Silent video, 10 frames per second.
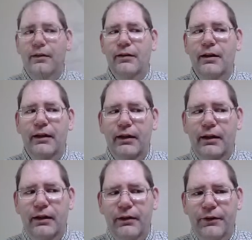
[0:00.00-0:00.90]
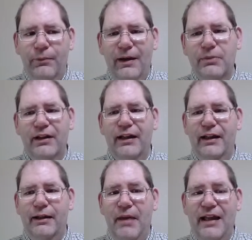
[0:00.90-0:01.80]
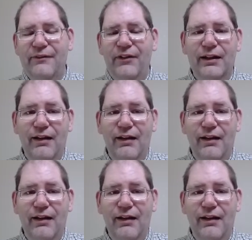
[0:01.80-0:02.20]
The Red Book and a magnifying